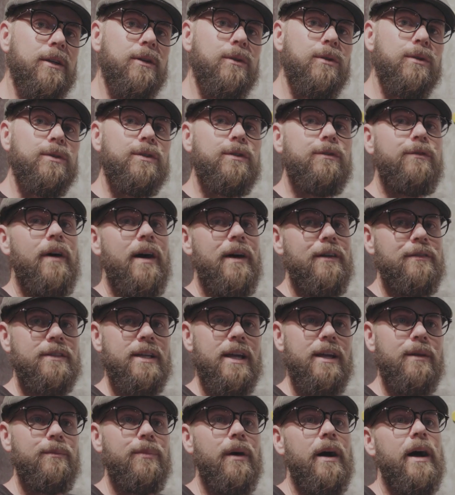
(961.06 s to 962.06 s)
to use
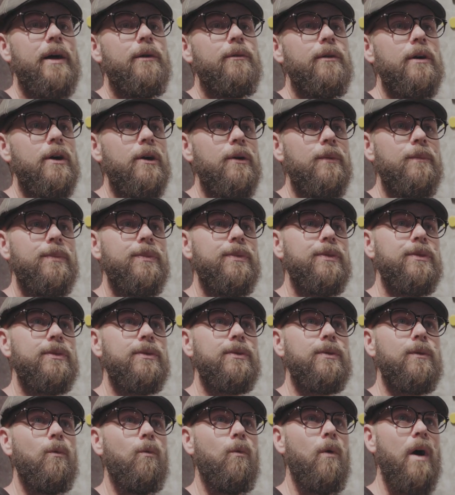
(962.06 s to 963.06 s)
510 Pyro.
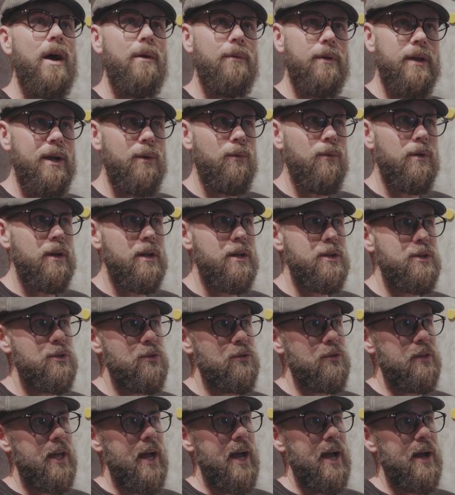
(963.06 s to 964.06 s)
Why would I want to
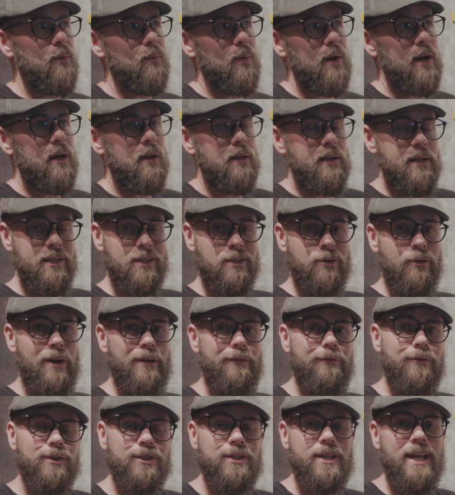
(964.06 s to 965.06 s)
do that? Well, it's great
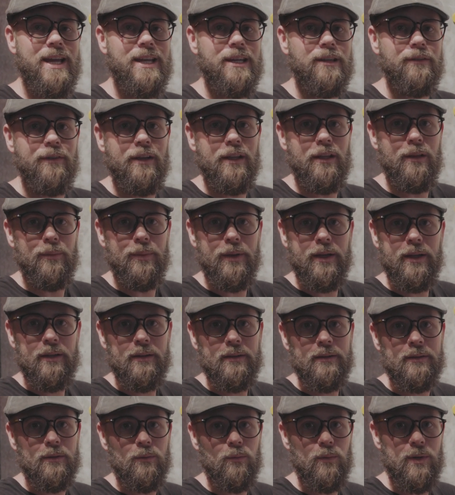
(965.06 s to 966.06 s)
for stand developing,
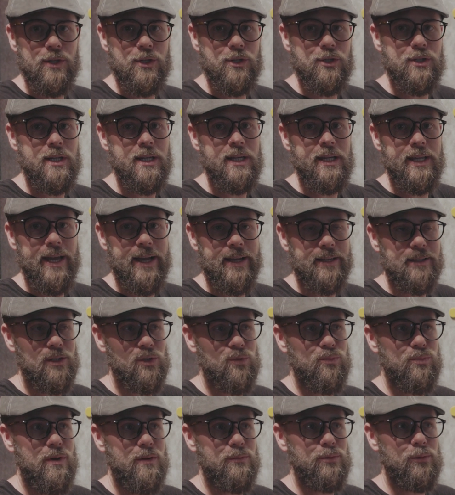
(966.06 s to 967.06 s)
which DDX is
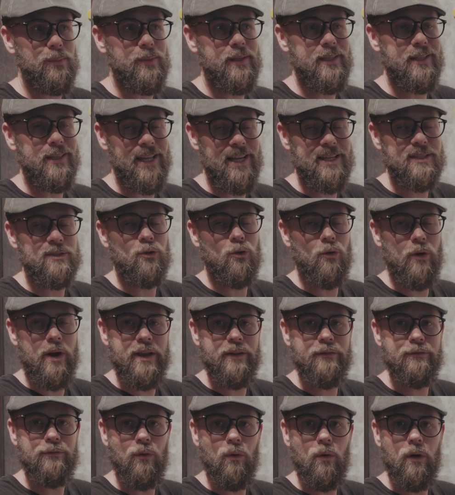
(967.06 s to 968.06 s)
probably less
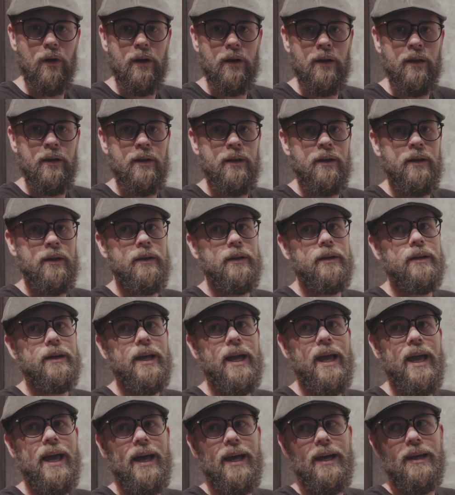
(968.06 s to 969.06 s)
great for.
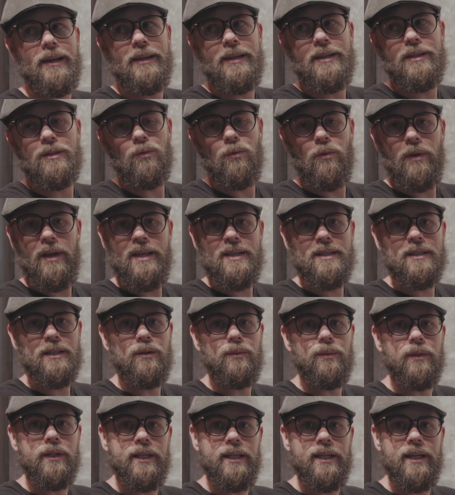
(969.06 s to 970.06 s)
And it's
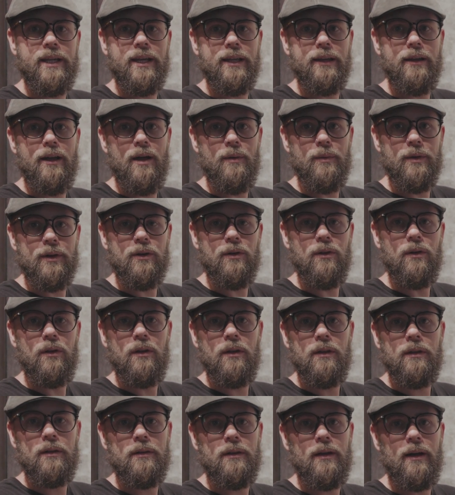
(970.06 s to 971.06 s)
reasonably
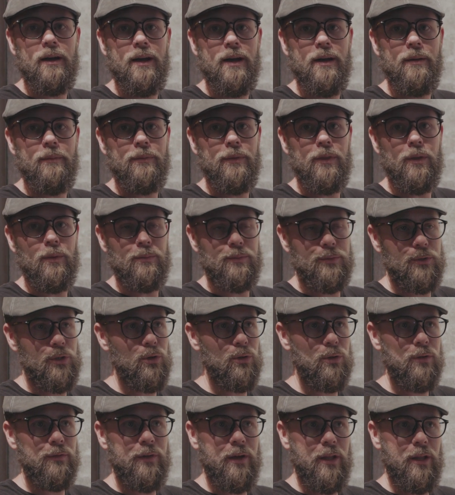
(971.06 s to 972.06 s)
economical. Uh, the two
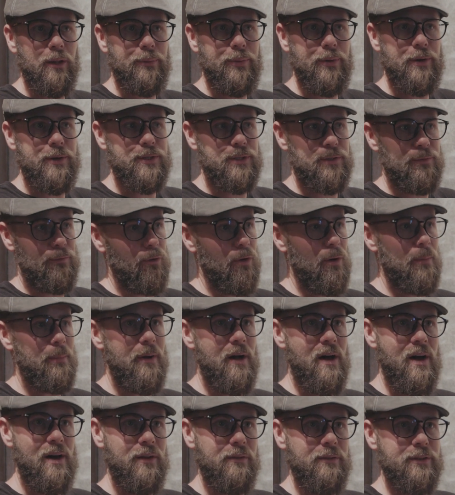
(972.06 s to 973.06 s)
developers for a
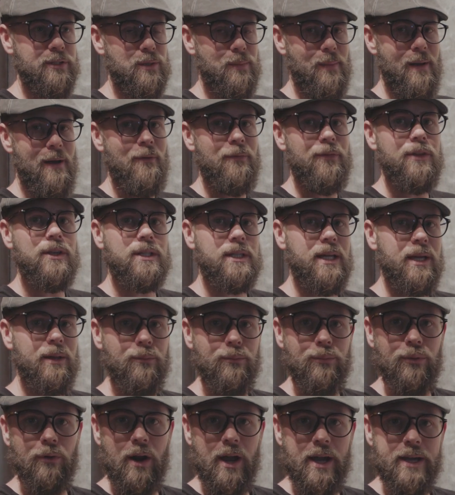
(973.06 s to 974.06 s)
bottle is about the
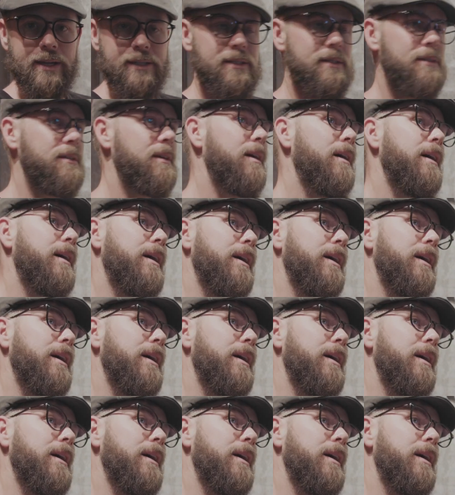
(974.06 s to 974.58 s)
same price,